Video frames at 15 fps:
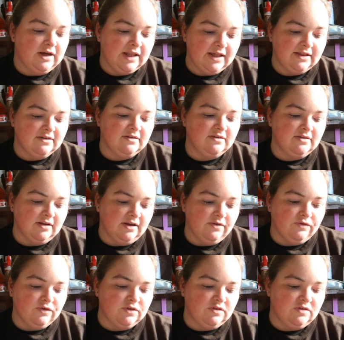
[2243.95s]
cleanses the
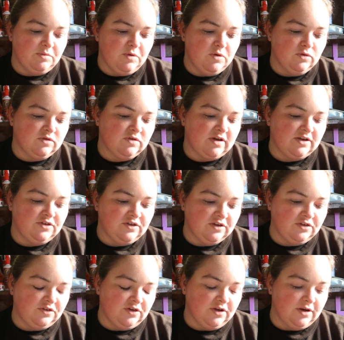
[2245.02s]
liver and supports
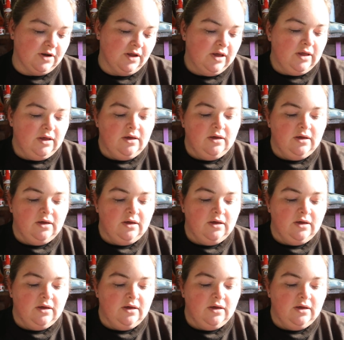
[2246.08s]
digestion,